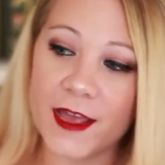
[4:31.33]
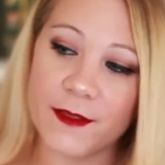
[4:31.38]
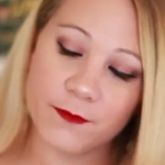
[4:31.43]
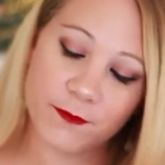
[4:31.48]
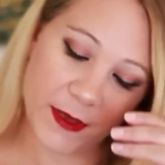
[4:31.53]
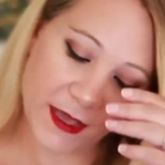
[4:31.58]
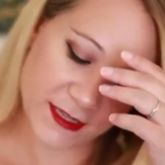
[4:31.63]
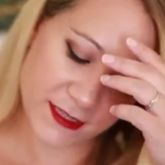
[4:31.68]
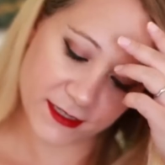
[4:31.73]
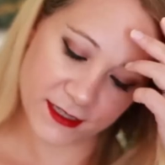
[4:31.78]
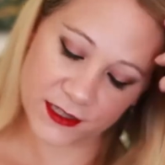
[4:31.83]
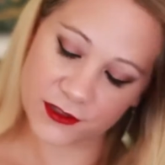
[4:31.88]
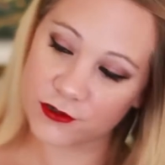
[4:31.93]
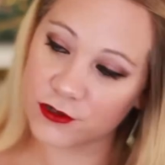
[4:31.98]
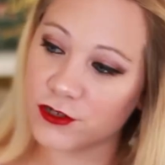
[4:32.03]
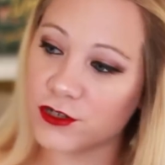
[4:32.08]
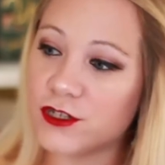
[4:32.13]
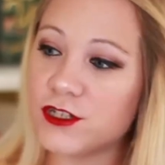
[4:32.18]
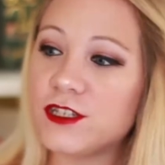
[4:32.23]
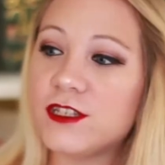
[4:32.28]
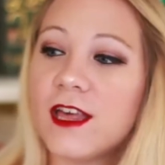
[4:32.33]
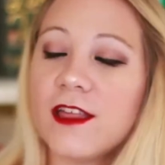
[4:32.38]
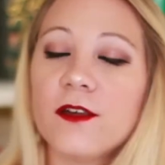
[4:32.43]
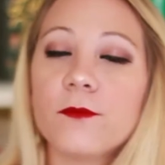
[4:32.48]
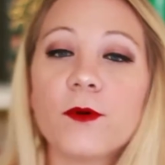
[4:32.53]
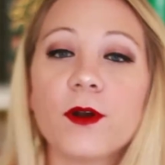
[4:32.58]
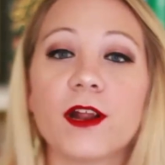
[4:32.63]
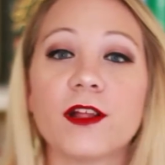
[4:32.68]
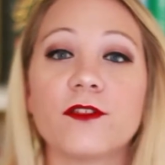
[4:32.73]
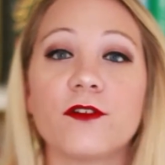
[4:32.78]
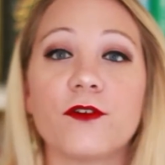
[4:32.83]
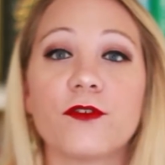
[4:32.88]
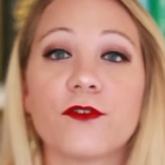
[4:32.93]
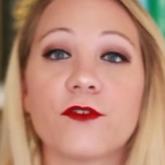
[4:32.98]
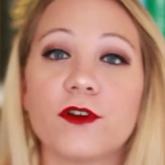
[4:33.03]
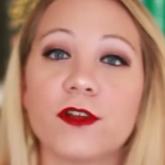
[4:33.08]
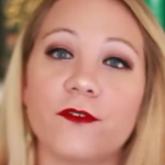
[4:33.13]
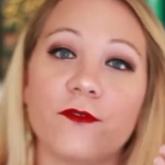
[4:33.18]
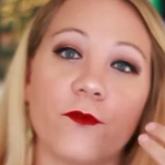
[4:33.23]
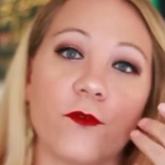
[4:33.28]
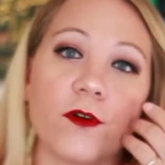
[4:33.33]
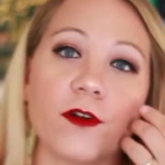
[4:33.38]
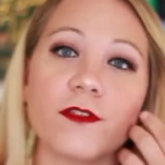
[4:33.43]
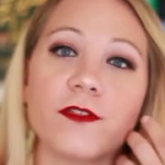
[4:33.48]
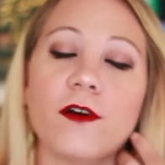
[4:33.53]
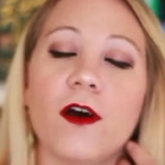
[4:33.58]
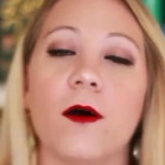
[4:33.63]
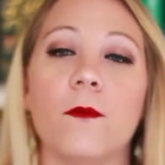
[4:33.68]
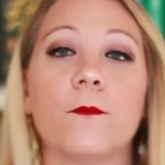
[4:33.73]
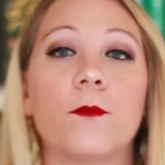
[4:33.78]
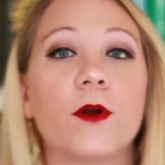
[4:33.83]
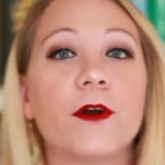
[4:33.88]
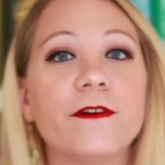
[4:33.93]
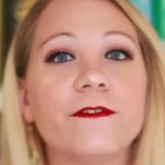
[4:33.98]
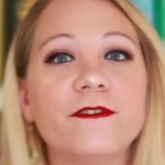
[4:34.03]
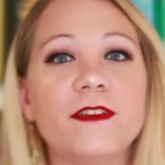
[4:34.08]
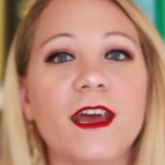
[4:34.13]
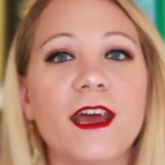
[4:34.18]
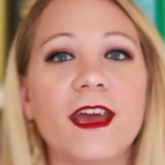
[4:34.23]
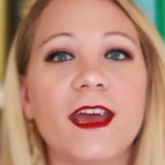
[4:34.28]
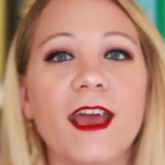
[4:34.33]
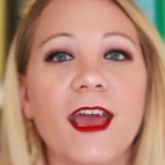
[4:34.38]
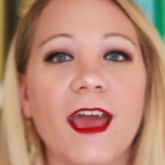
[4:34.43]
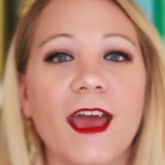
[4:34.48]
And basically they're celebrating their 34th birthday.